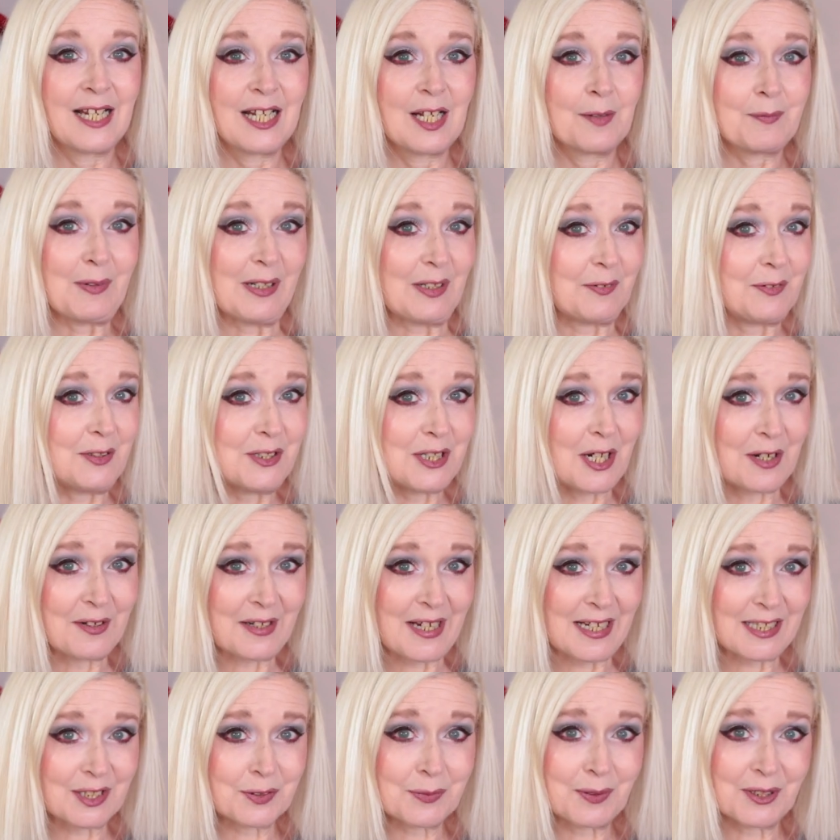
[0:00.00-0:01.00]
But if you don't
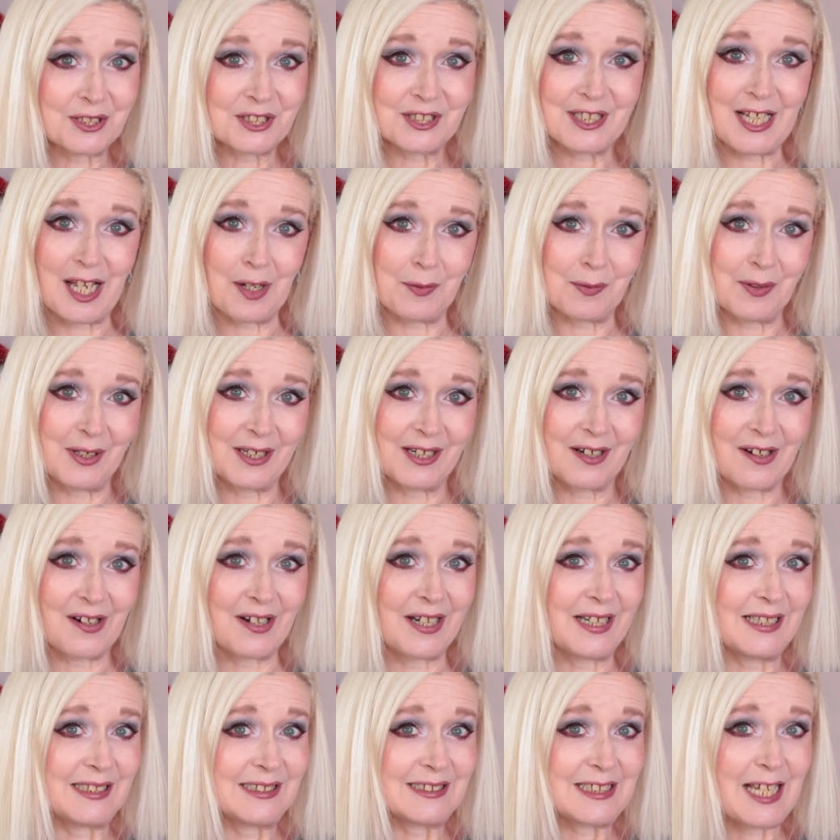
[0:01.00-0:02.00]
get to watch that one,
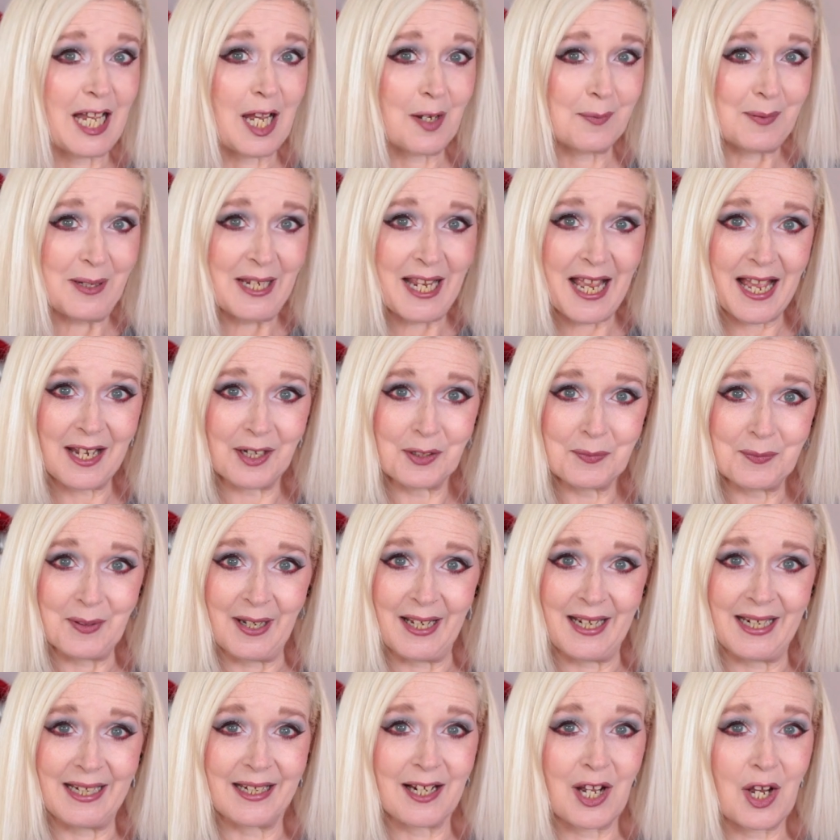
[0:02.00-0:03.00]
guys, happy
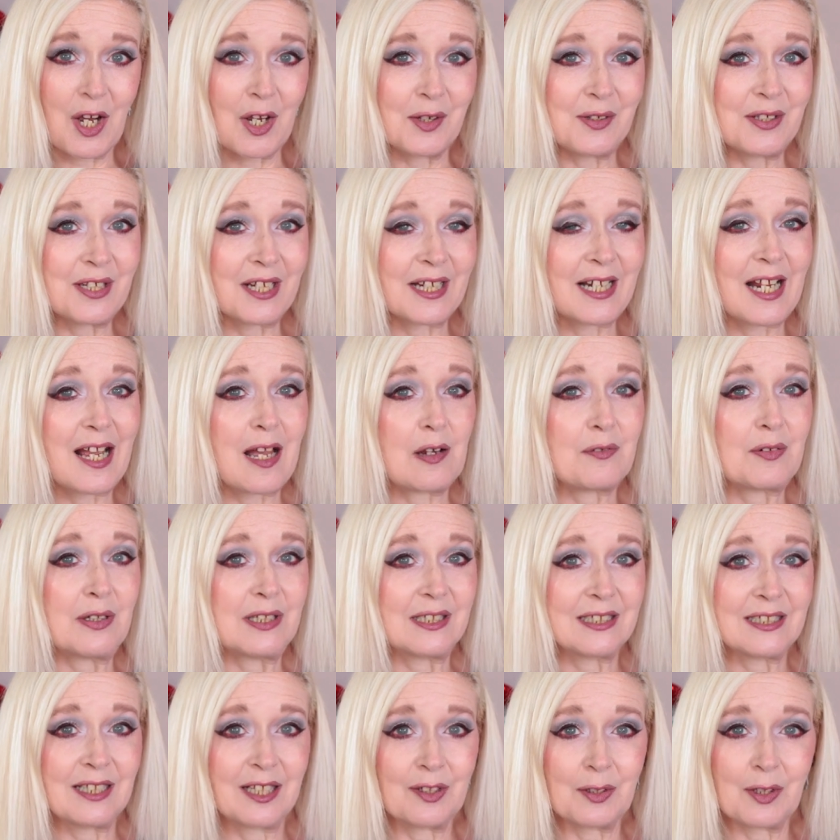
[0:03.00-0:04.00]
Halloween. I hope you're going to have
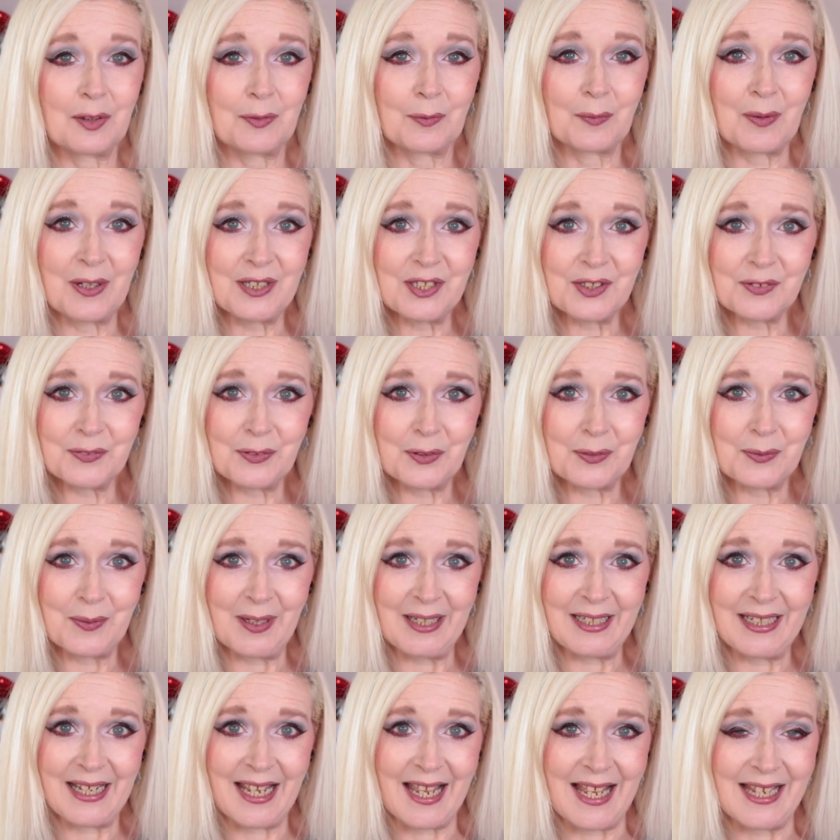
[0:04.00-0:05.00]
a wonderful
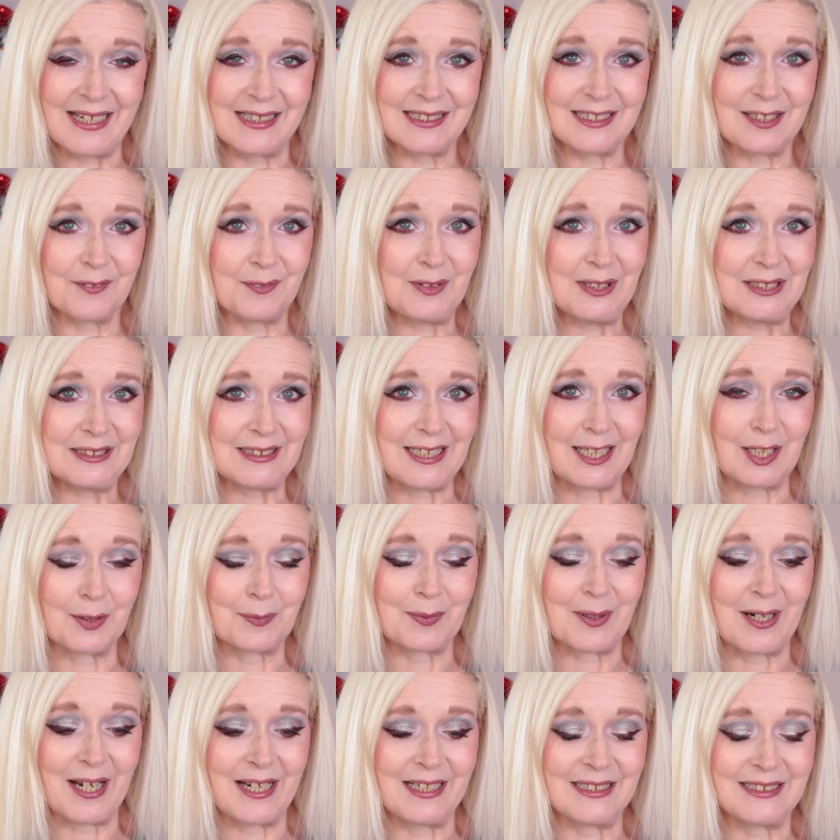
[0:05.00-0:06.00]
weekend if you
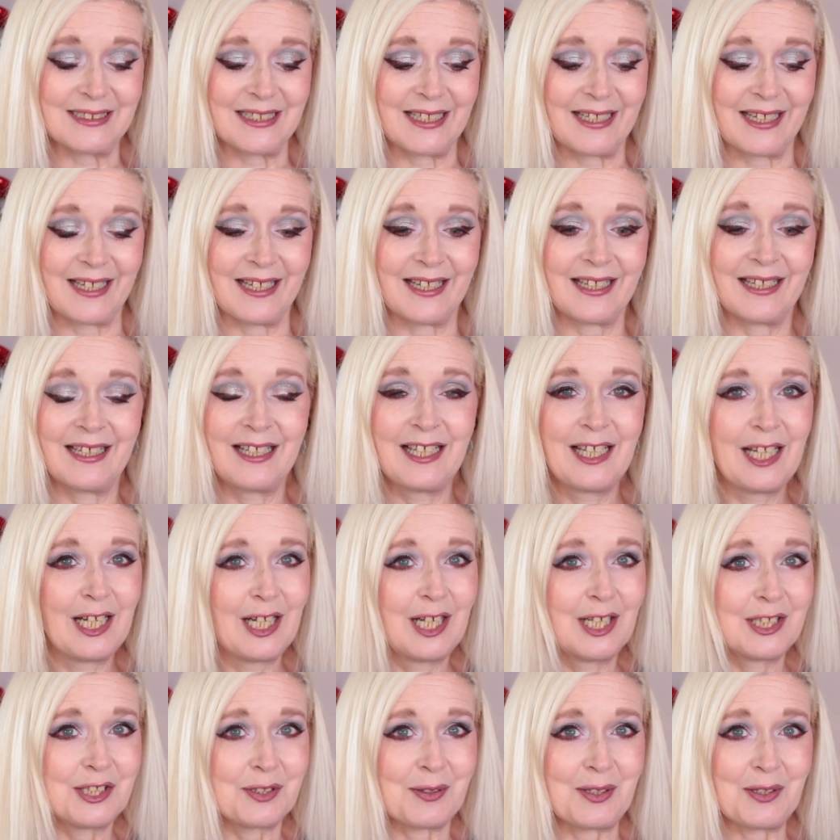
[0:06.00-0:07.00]
celebrate it,
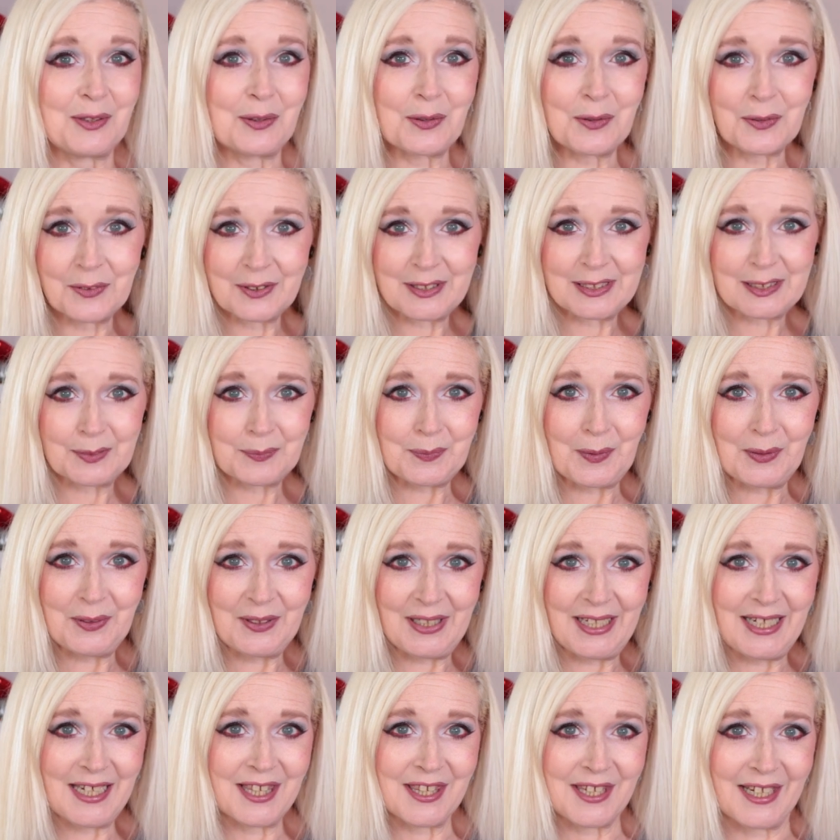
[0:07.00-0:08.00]
doing all the
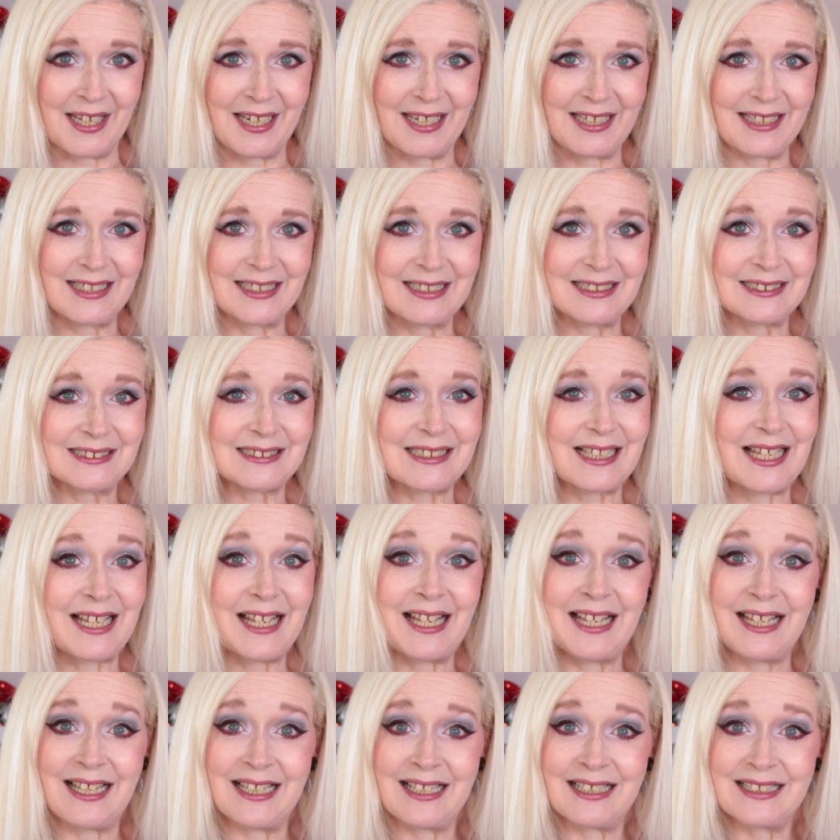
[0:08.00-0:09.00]
spooky things,
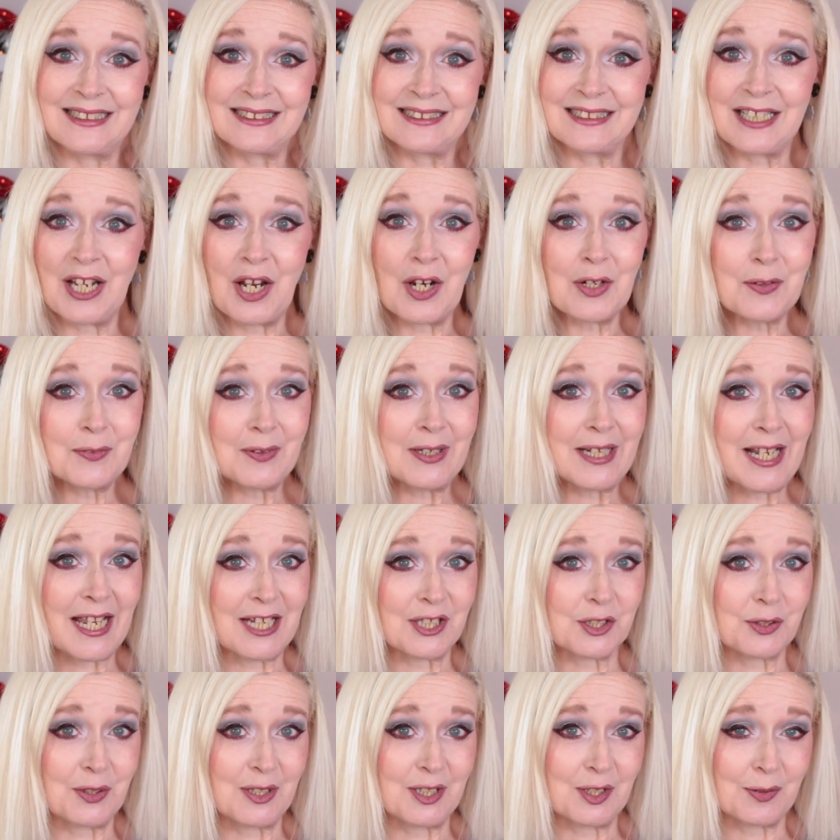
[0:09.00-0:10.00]
and hopefully
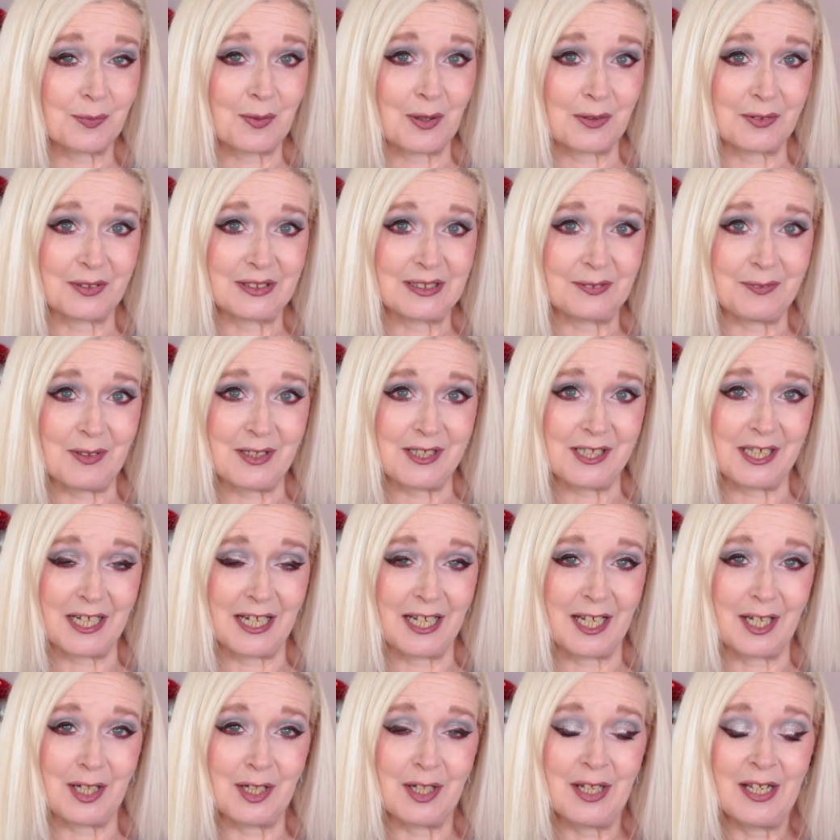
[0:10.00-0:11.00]
catch you in tomorrow's
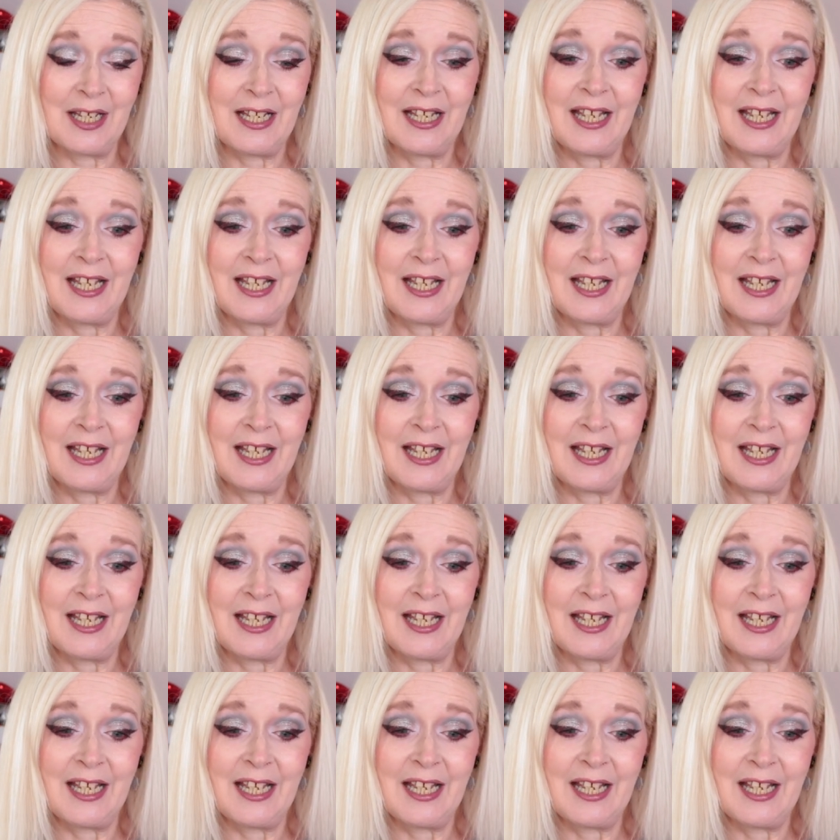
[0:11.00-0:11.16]
video.